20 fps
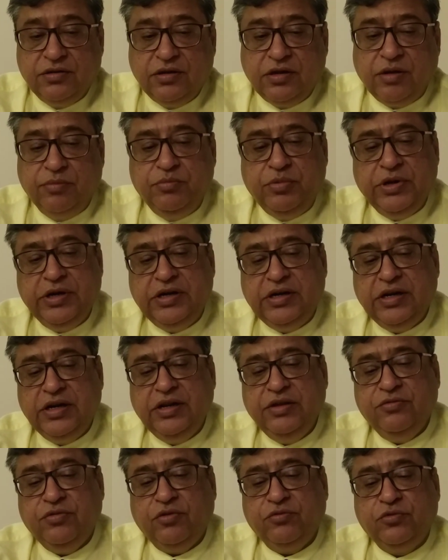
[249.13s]
Complete
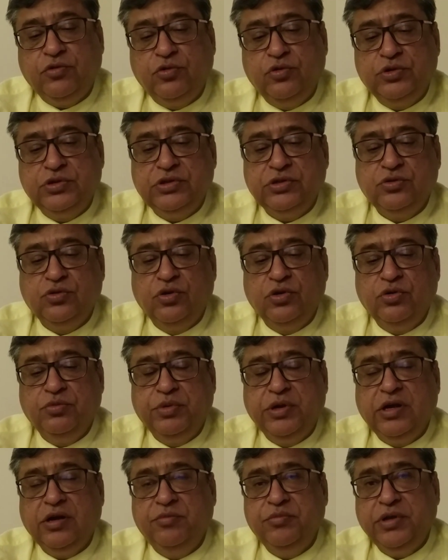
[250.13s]
relief, of course, is going to be
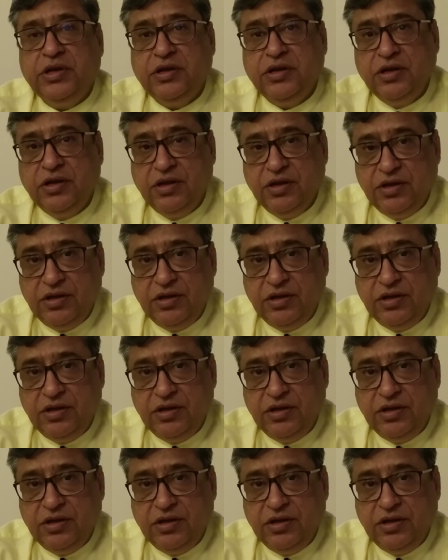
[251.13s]
coming